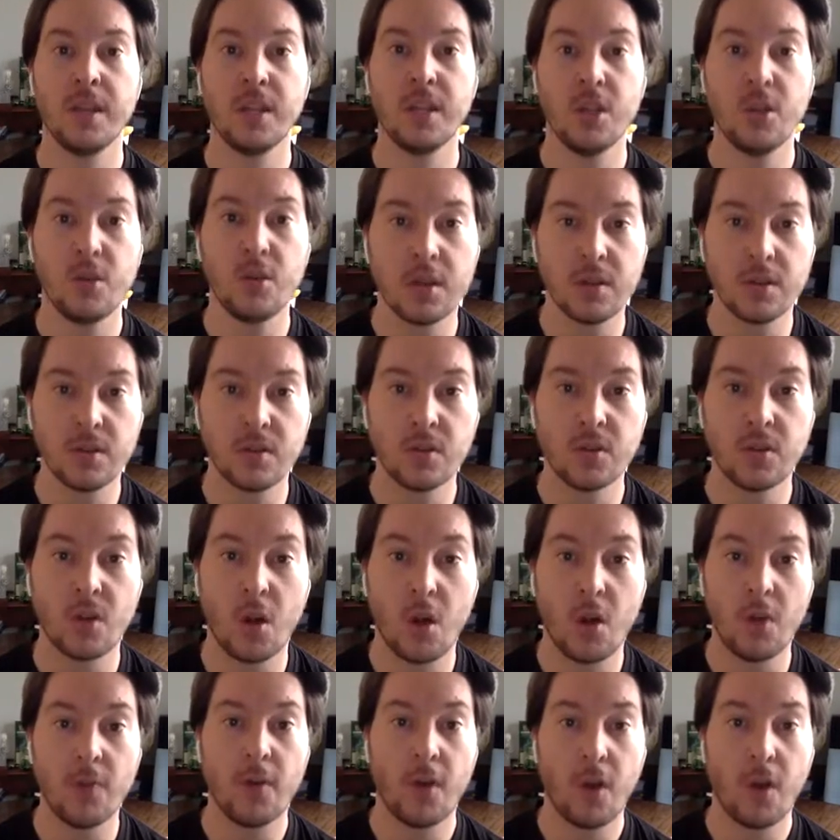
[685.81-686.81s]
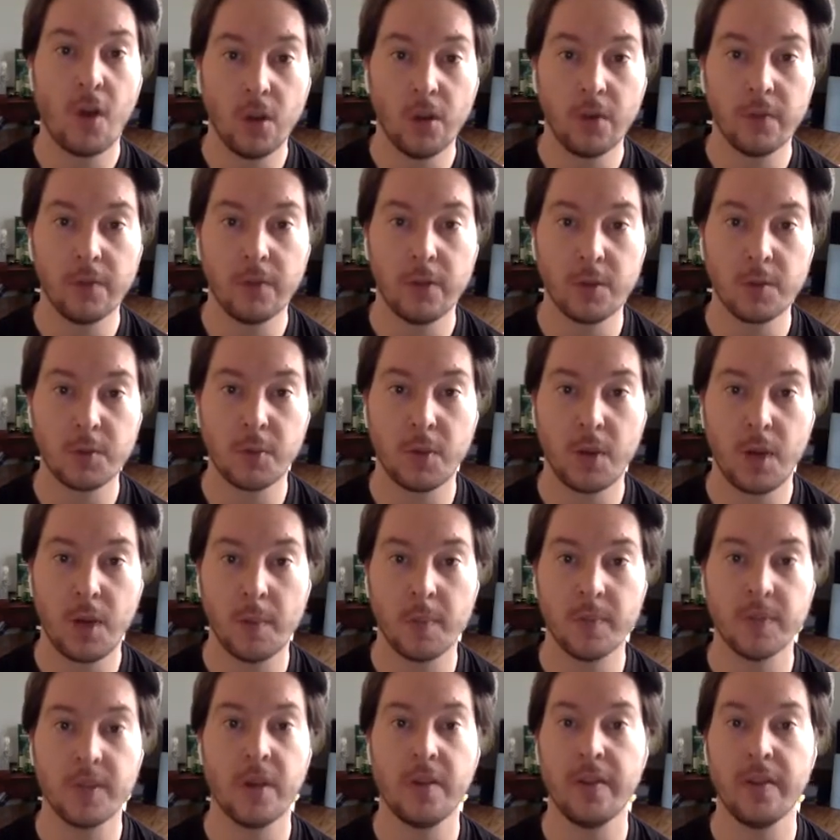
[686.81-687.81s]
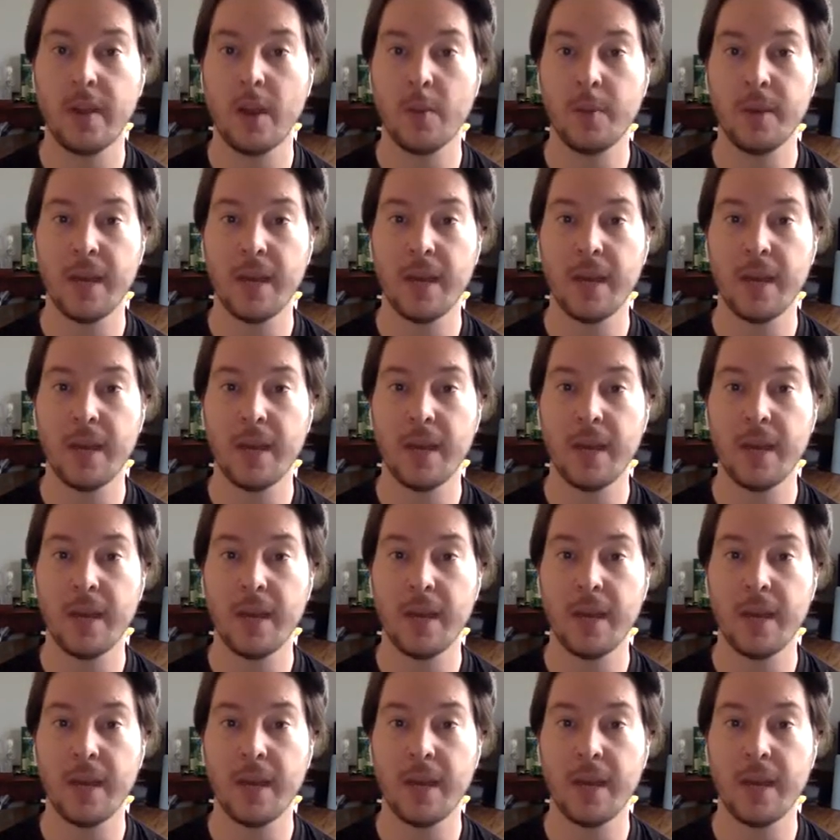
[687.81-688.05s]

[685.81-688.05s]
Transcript: that you can solve all of those problems on their